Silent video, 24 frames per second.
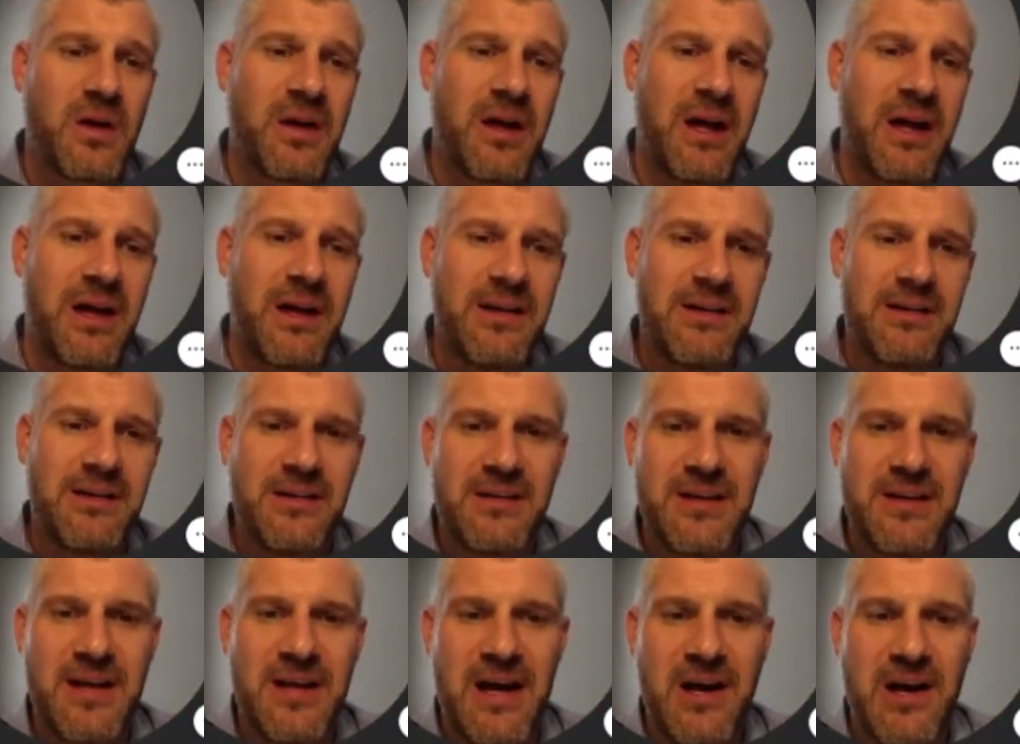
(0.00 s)
Okay,
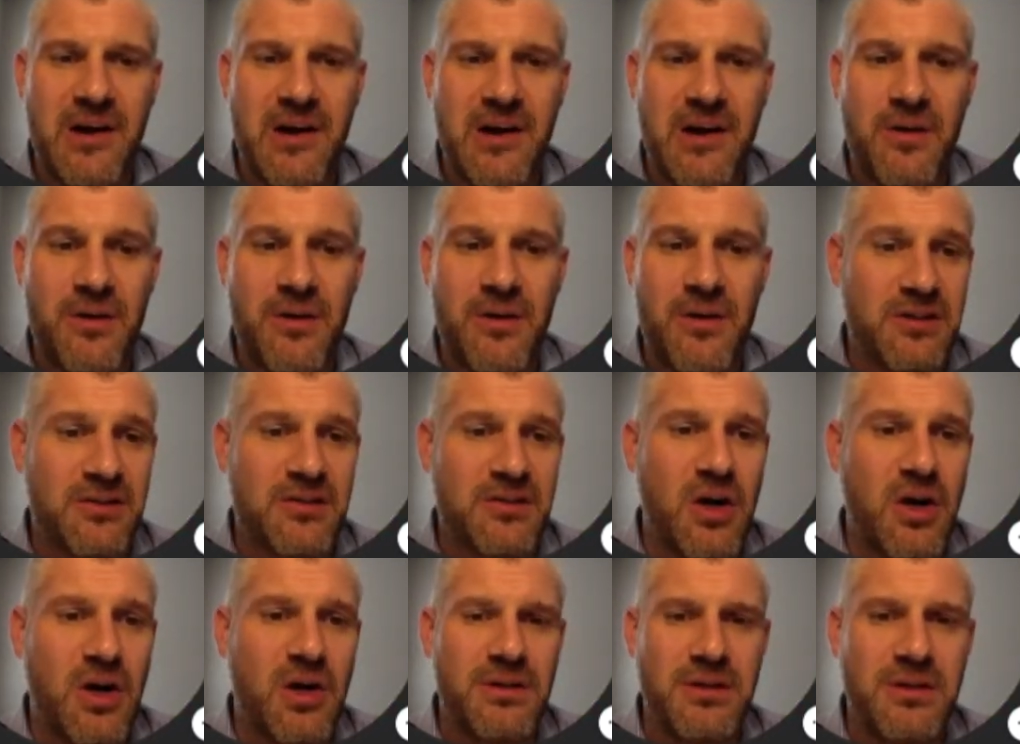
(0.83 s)
now they could
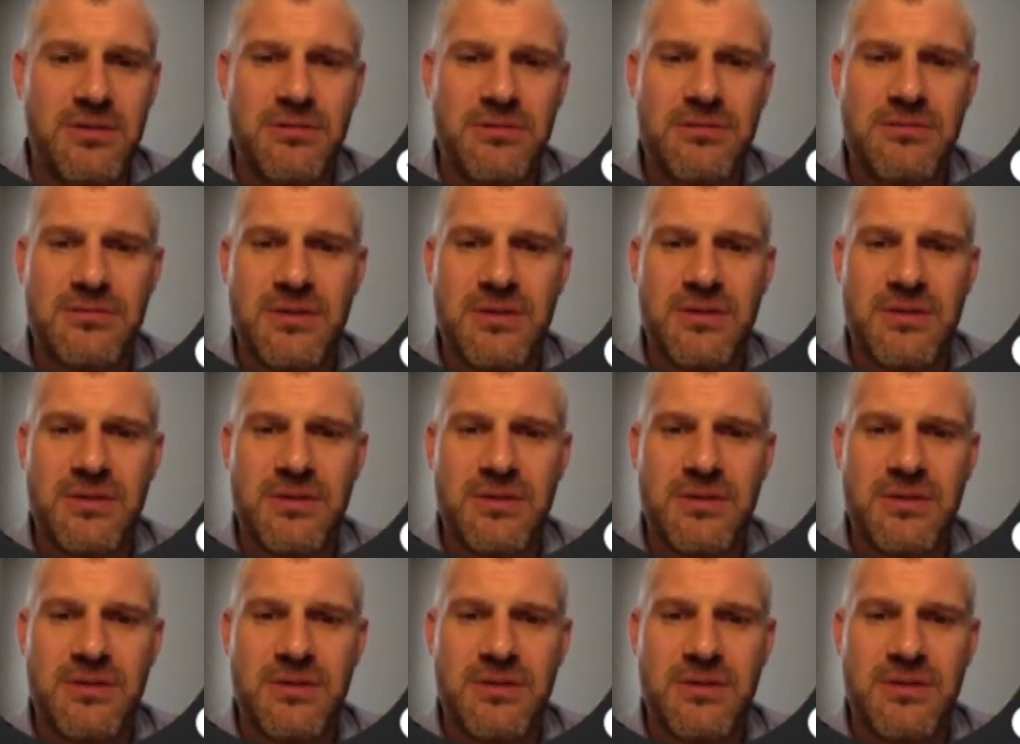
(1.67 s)
call you,